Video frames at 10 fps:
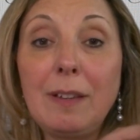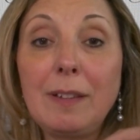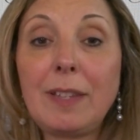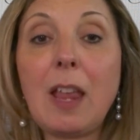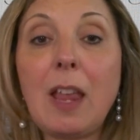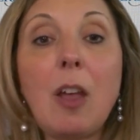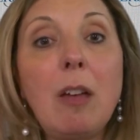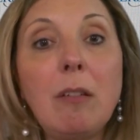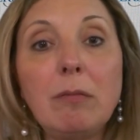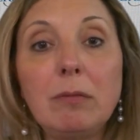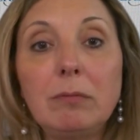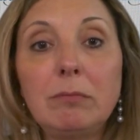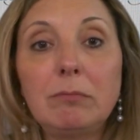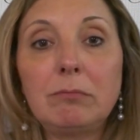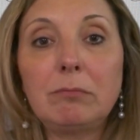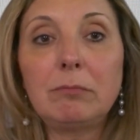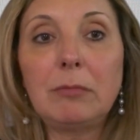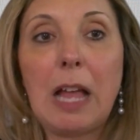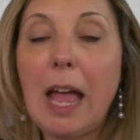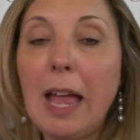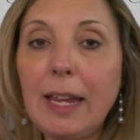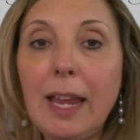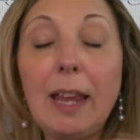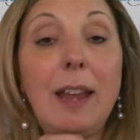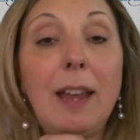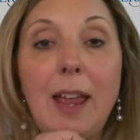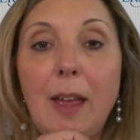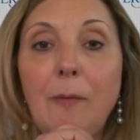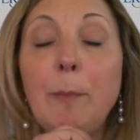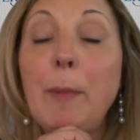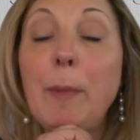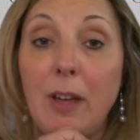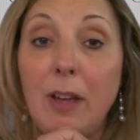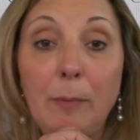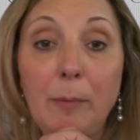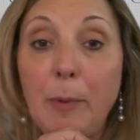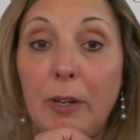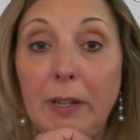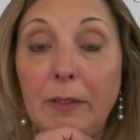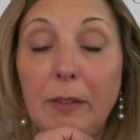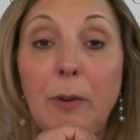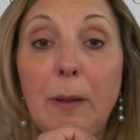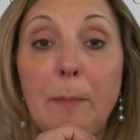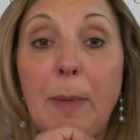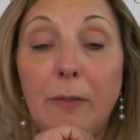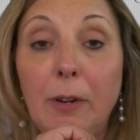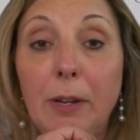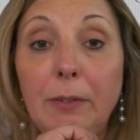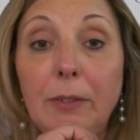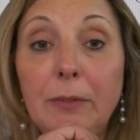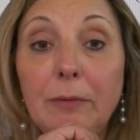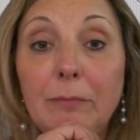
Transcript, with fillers: say, oh, I can't have my dog barking in the background.